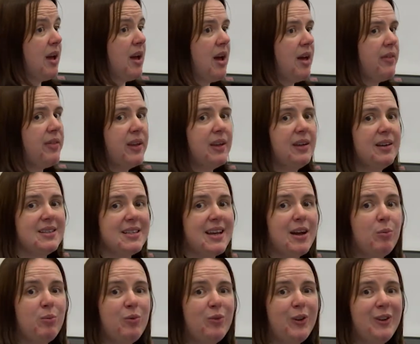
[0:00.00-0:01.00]
I think it's
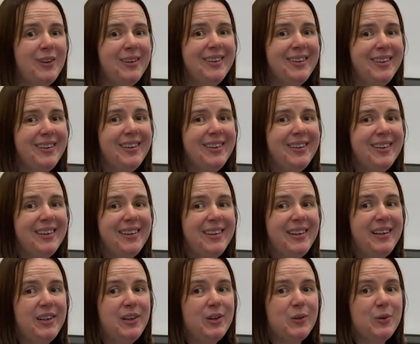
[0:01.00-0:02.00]
helpful,
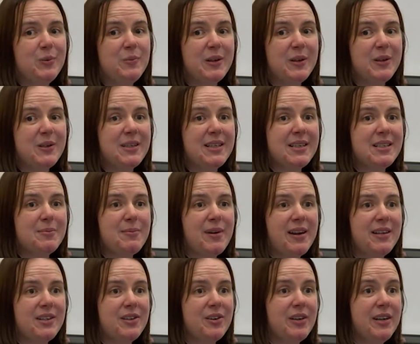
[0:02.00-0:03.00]
because this
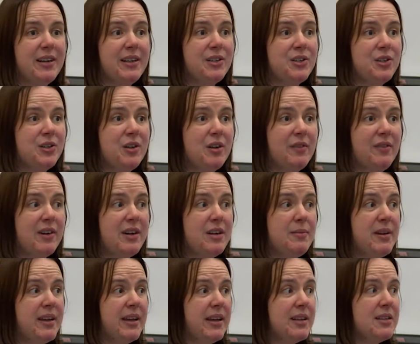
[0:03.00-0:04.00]
might turn into a very
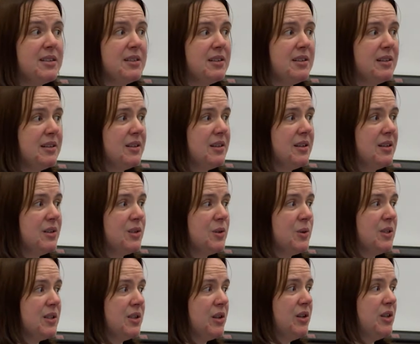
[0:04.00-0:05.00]
big incident. So
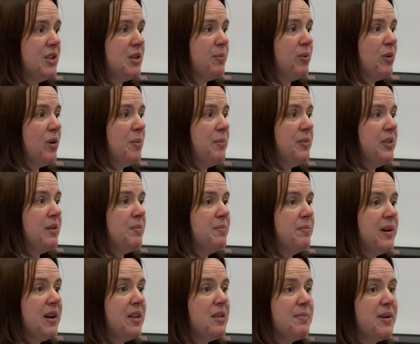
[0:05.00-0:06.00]
it's good to prompt them,
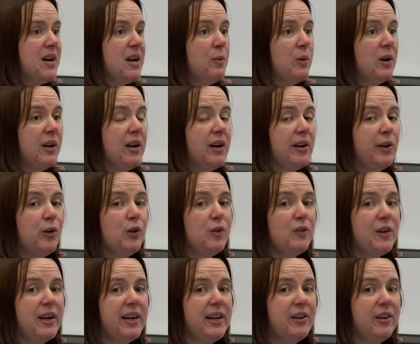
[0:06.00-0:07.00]
by the by, we're cut
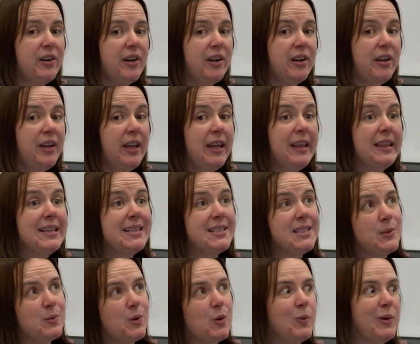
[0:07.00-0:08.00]
off right now. This
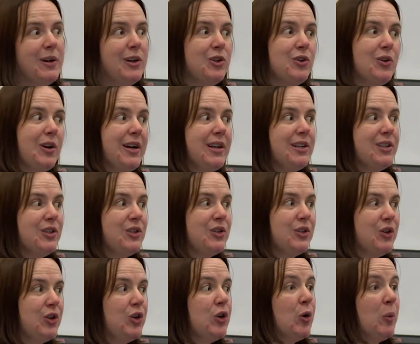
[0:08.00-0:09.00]
is what we're trying to
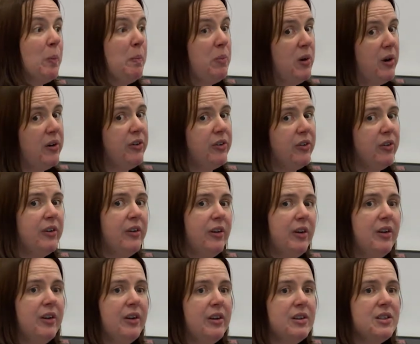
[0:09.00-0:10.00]
do, but
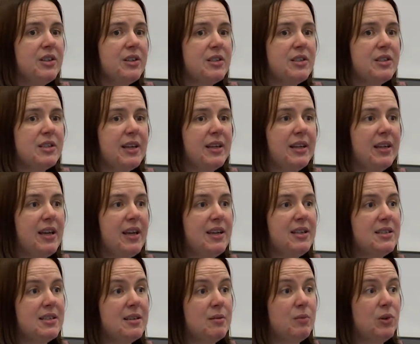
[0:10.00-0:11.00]
just in
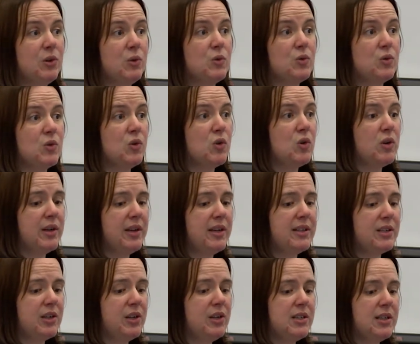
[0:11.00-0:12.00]
case something goes wrong,
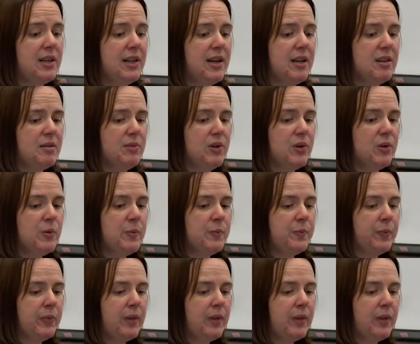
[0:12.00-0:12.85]
it's good to let them know.